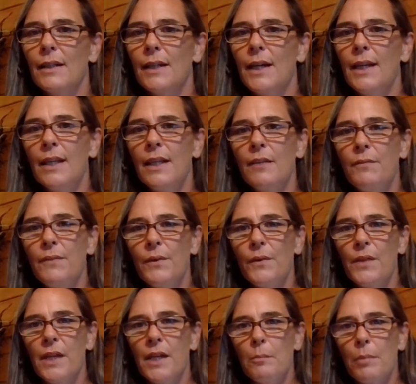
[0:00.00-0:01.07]
And then feel
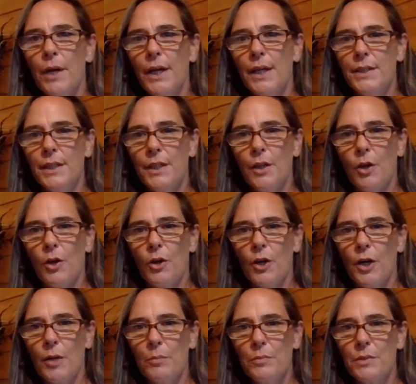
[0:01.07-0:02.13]
the embracing
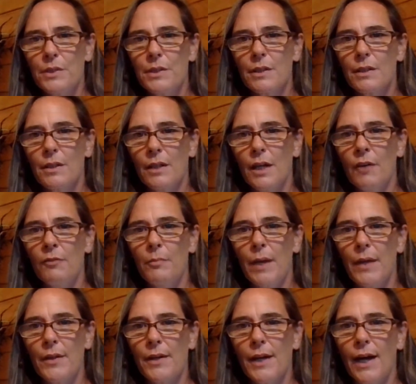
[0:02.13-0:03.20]
arms of
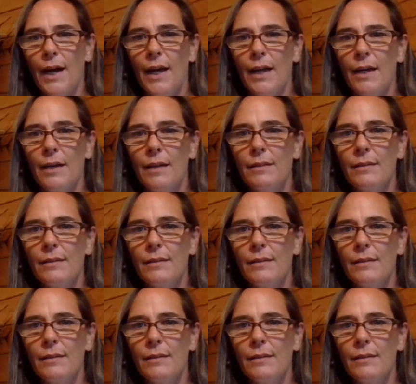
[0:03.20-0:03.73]
Mother Gaia